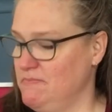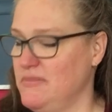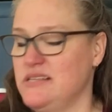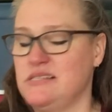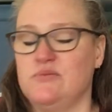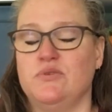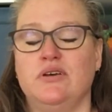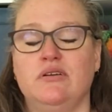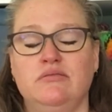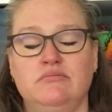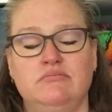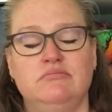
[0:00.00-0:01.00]
this
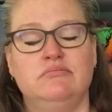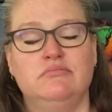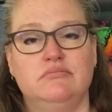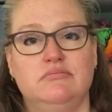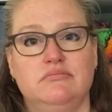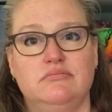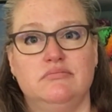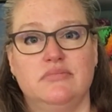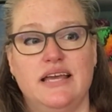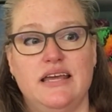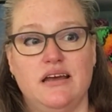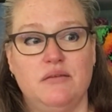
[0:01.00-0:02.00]
will
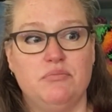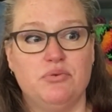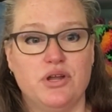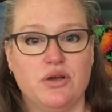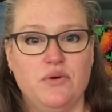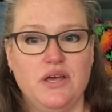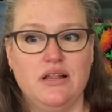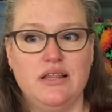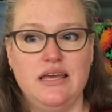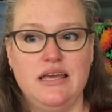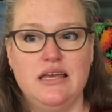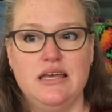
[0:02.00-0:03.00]
get up pretty
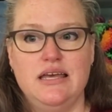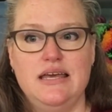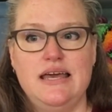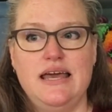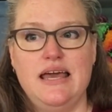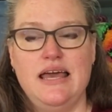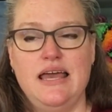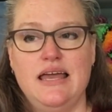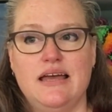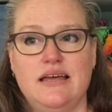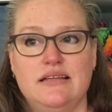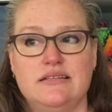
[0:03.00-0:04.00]
quickly,
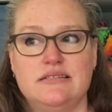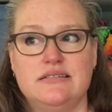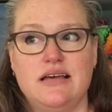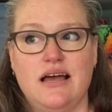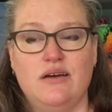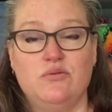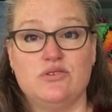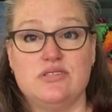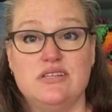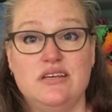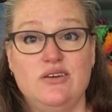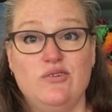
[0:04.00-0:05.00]
and I will
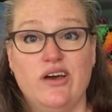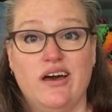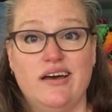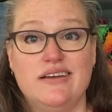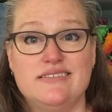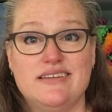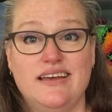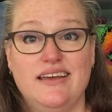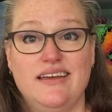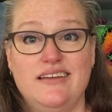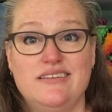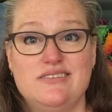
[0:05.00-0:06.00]
see you guys
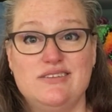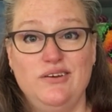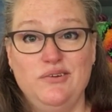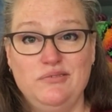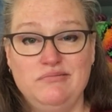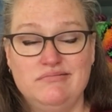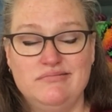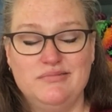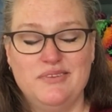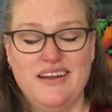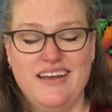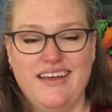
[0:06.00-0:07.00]
again soon
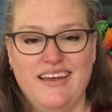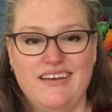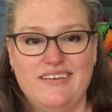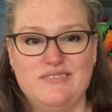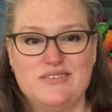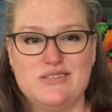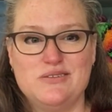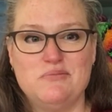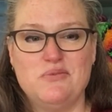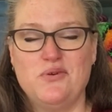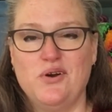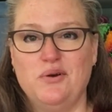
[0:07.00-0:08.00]
when I have some
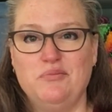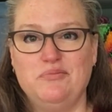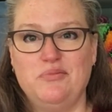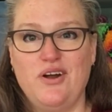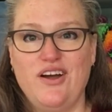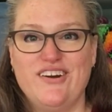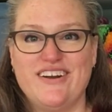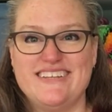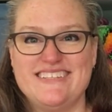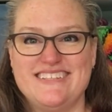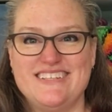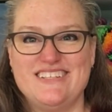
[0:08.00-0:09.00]
more
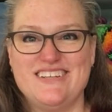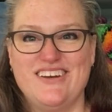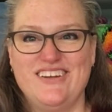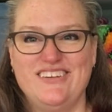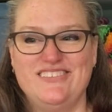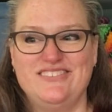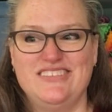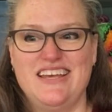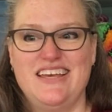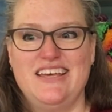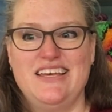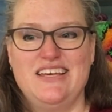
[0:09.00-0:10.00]
progress to show you.
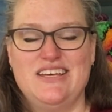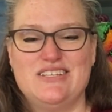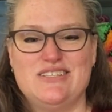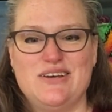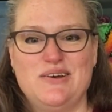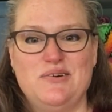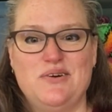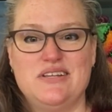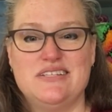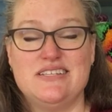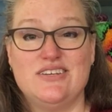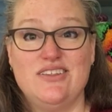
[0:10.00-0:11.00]
So
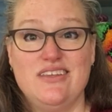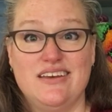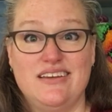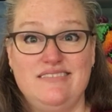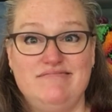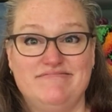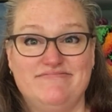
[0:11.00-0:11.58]
until then,